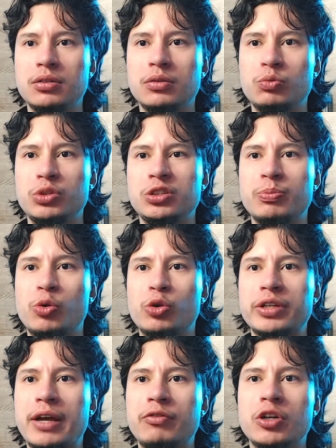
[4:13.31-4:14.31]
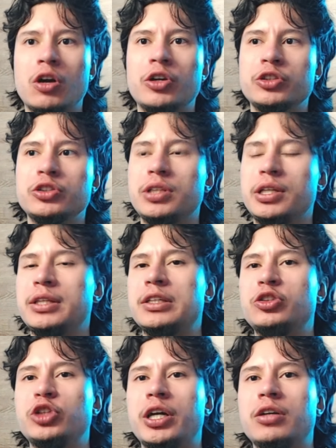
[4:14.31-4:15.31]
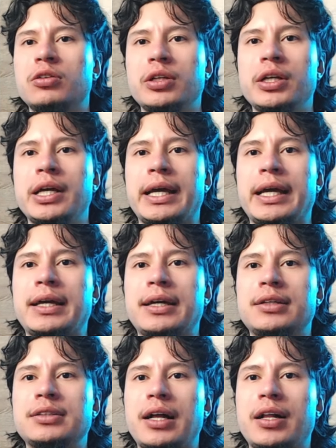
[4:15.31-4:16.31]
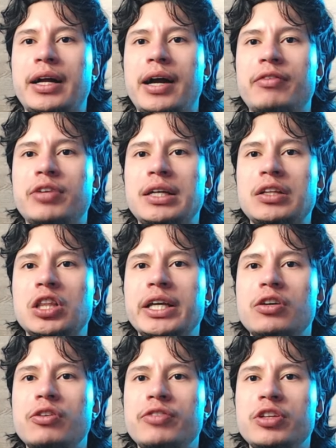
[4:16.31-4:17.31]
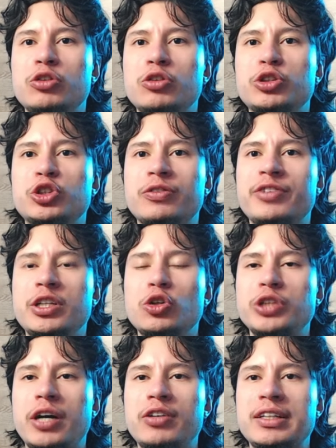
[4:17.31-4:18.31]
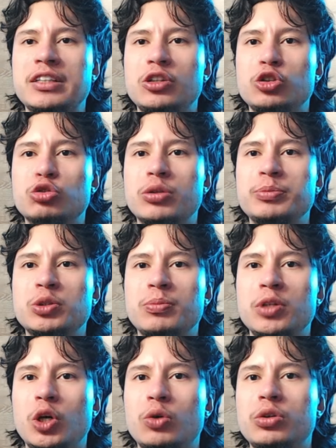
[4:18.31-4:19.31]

We support every artist in this channel and I'll have a link of the original video down in the description below.